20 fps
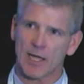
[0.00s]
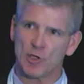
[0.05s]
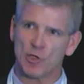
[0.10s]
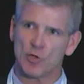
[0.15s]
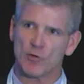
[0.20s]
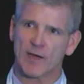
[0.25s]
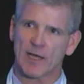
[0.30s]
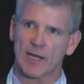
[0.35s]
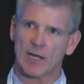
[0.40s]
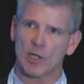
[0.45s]
and
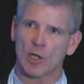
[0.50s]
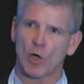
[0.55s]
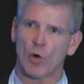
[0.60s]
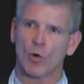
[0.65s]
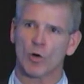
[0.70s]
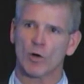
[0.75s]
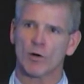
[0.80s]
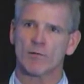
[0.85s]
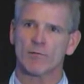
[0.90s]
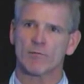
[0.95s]
you've got a
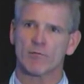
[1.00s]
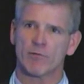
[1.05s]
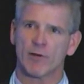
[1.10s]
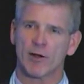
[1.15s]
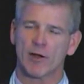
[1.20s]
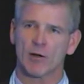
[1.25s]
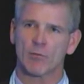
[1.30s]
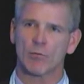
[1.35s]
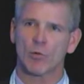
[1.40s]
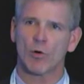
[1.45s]
lower
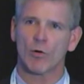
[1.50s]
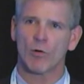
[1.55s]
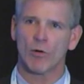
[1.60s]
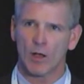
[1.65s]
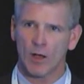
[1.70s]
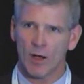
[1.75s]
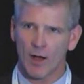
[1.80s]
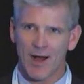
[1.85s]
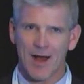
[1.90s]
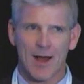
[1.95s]
variable
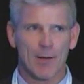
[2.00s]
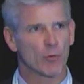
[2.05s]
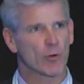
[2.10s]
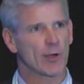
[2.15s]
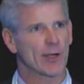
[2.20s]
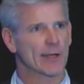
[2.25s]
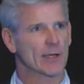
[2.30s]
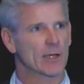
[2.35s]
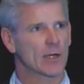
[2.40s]
operating